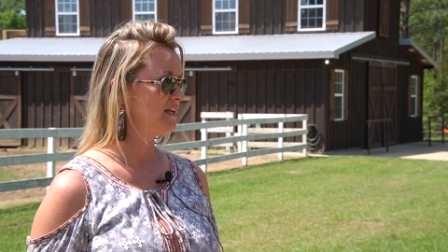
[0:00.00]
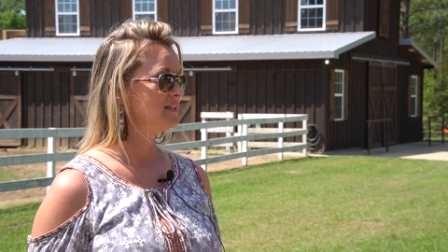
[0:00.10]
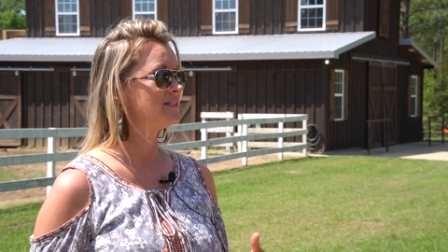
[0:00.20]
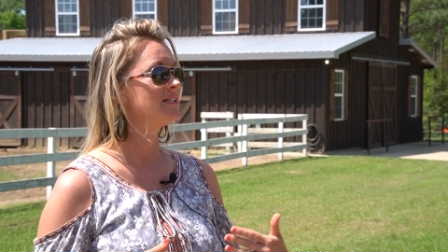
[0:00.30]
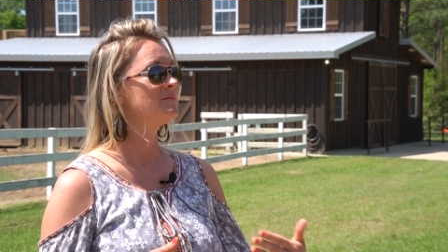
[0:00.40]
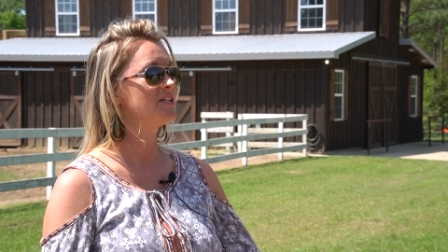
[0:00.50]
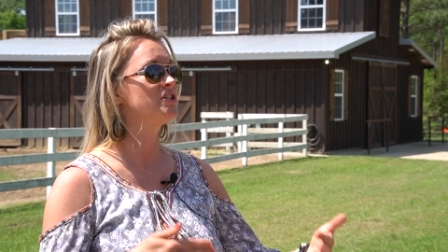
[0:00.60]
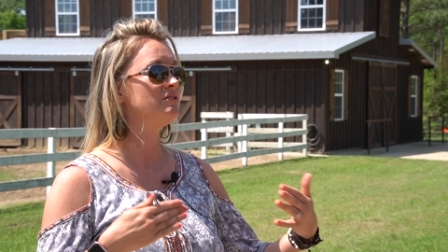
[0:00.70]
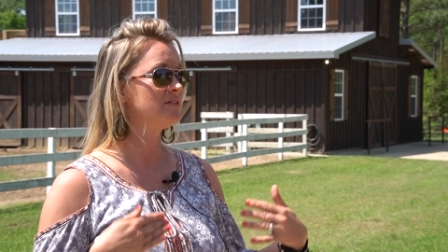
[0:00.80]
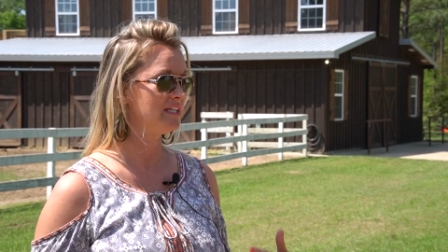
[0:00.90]
This is me
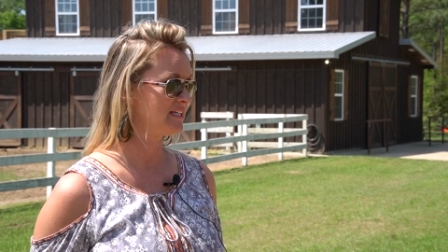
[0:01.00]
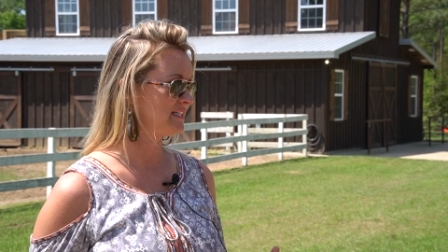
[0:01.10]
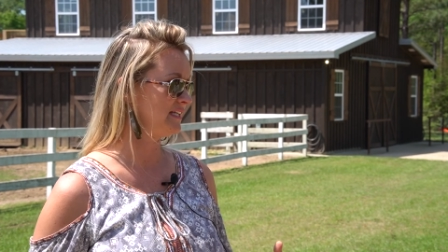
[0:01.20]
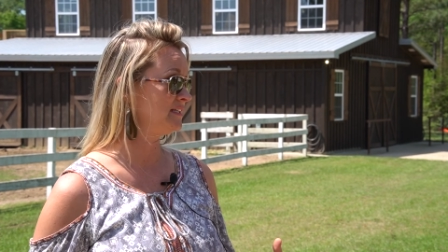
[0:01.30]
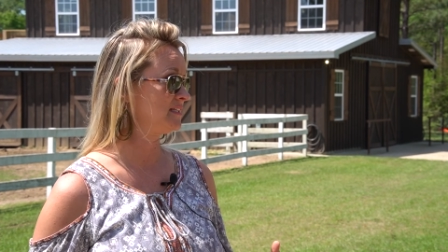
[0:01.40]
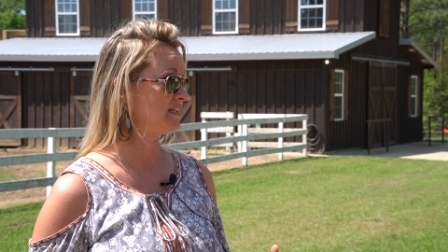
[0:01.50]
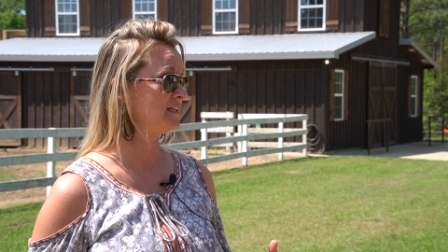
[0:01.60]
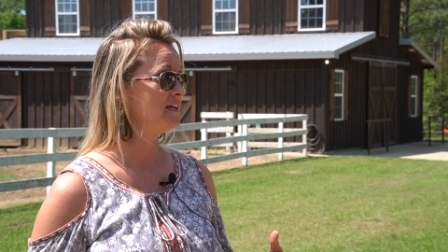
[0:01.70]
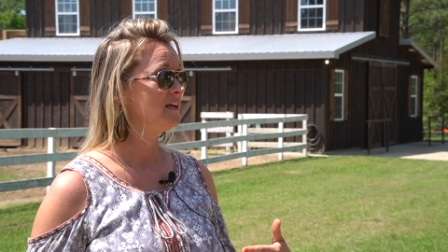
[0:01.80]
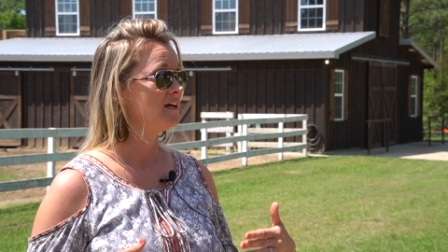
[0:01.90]
choosing a season
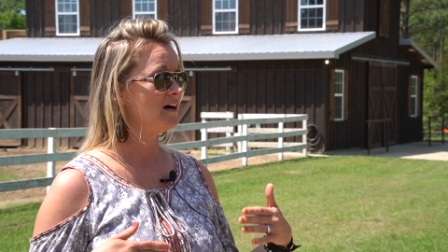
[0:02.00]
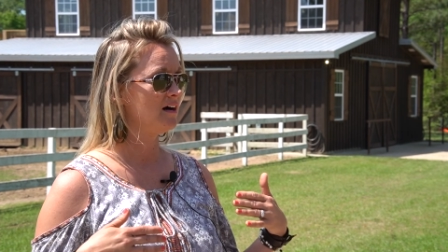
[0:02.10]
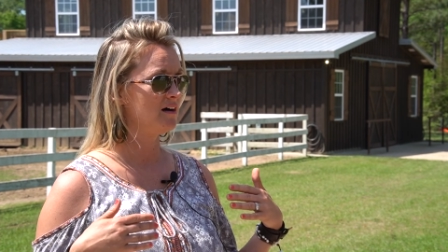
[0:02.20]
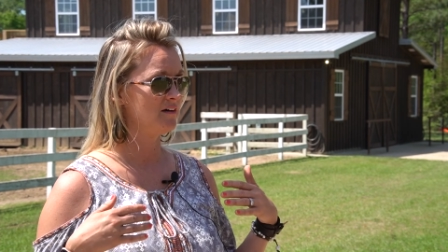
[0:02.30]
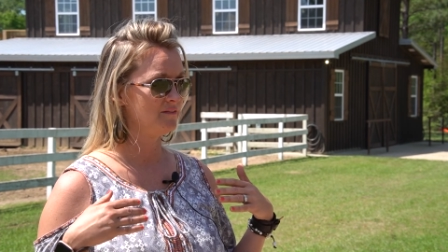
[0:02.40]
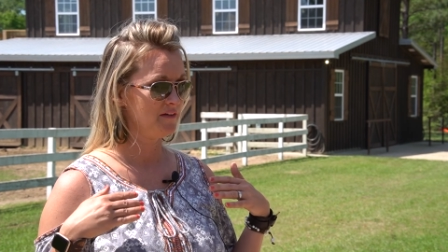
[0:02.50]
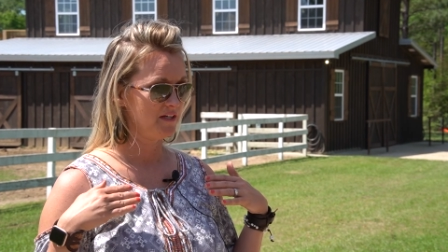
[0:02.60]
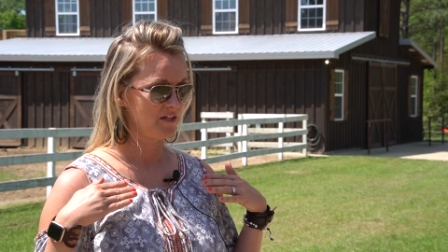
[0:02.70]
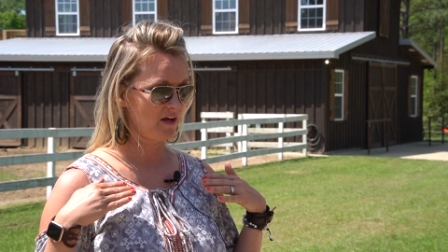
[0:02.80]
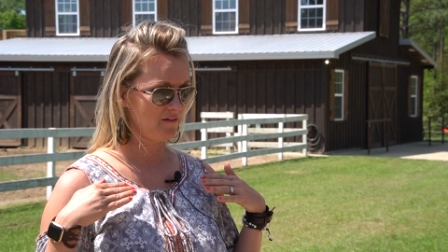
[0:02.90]
of
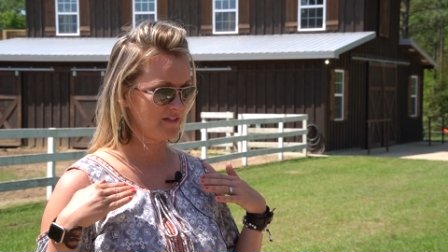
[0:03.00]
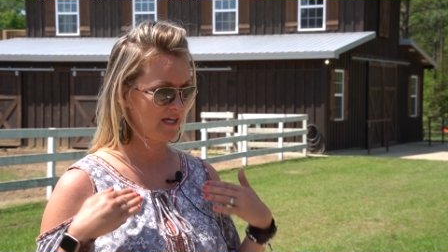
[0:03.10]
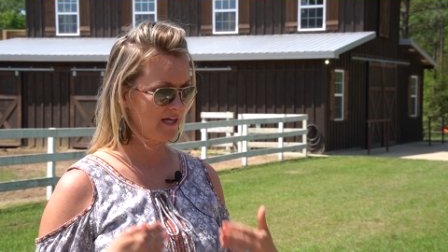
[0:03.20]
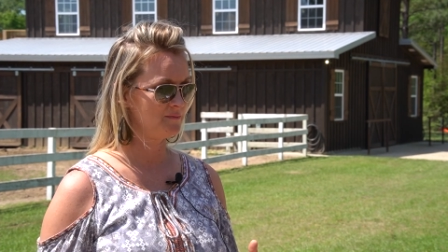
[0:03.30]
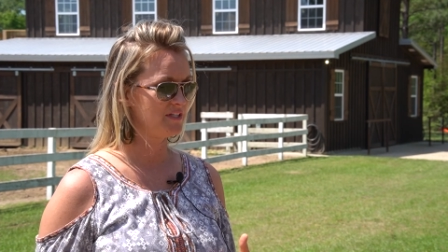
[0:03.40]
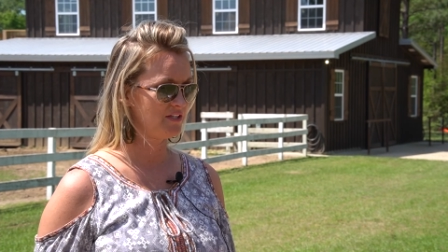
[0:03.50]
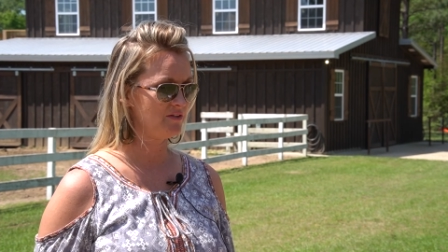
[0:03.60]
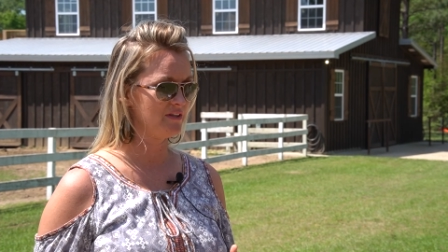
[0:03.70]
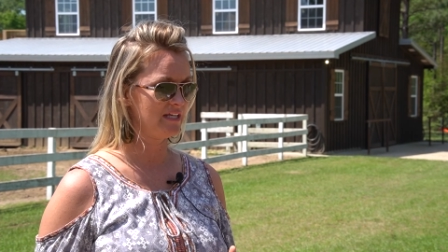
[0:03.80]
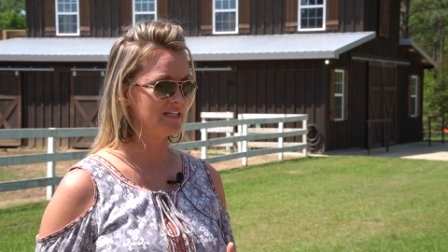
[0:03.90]
of time to
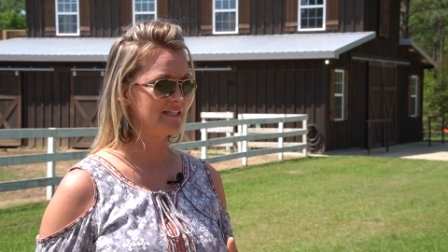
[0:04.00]
do this.